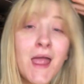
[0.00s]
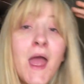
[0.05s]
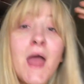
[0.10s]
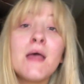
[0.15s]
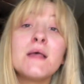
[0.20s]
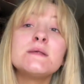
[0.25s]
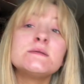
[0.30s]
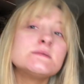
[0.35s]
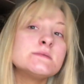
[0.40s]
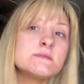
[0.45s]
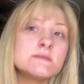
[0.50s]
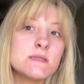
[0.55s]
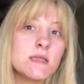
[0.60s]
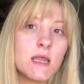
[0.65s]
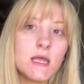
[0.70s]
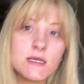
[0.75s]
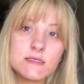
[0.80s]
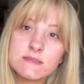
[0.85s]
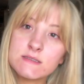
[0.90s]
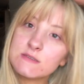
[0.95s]
Yes,
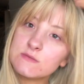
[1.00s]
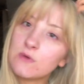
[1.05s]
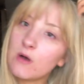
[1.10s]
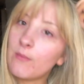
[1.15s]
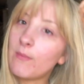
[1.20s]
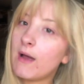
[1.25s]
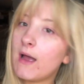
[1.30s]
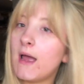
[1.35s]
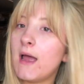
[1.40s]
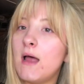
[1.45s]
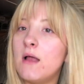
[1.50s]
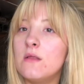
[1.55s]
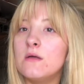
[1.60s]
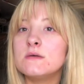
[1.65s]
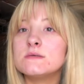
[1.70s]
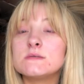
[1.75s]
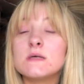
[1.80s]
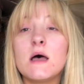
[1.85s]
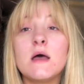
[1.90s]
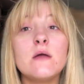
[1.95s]
this is what my hair
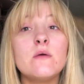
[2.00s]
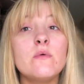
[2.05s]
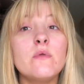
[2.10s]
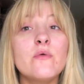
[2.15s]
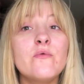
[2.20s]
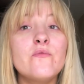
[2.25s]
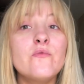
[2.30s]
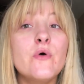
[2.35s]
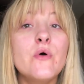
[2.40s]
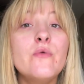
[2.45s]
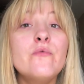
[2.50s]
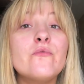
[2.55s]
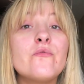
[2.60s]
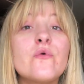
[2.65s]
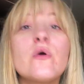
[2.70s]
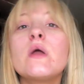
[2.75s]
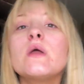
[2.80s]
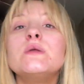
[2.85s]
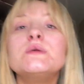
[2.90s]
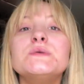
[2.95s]
looks like with a full
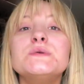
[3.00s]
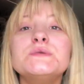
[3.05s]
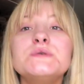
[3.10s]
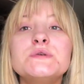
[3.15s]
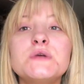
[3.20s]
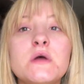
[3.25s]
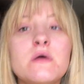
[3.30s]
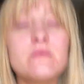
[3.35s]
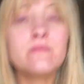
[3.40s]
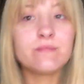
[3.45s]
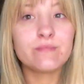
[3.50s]
fringe.